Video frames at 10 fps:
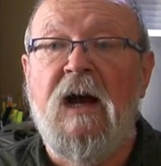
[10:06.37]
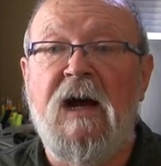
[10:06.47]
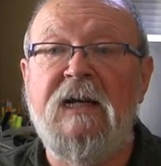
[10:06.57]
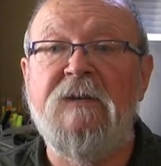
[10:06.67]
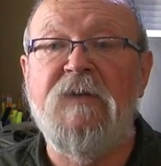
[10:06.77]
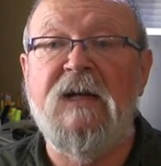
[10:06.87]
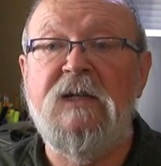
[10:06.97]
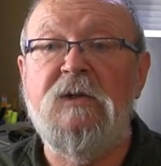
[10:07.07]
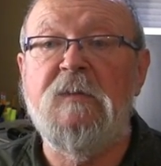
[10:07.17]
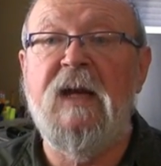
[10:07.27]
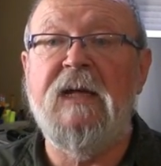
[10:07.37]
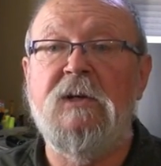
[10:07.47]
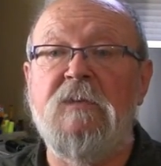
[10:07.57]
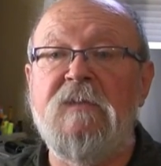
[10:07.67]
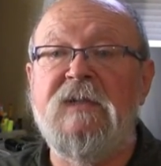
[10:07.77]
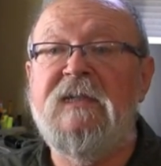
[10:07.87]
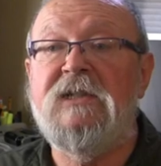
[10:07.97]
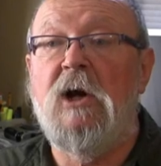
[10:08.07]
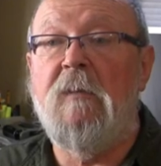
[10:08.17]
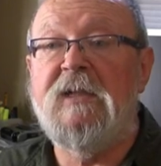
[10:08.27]
I invite you to make these
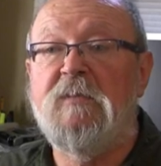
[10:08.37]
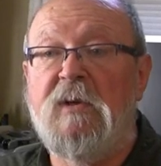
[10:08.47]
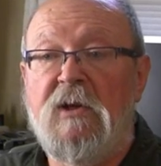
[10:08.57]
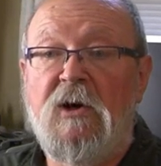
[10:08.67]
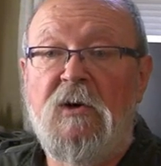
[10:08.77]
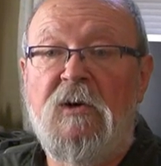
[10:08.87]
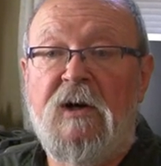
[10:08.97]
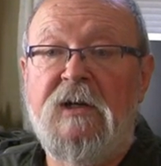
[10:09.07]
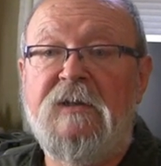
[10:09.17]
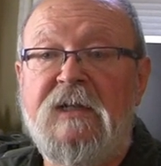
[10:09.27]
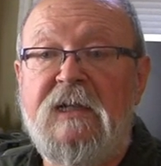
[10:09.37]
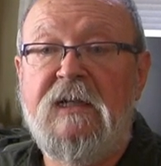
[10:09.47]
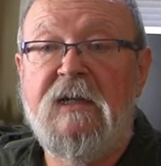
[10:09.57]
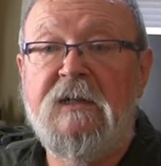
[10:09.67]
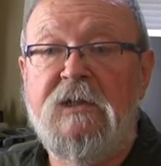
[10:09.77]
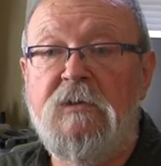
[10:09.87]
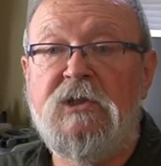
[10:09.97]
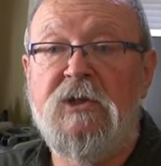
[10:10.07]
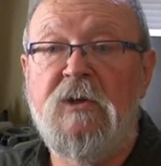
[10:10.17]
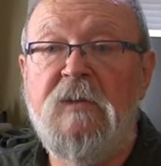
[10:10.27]
comments below on the
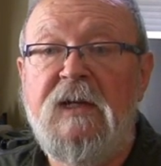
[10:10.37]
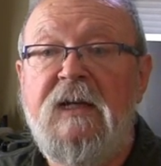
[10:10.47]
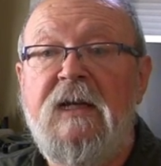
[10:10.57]
YouTube,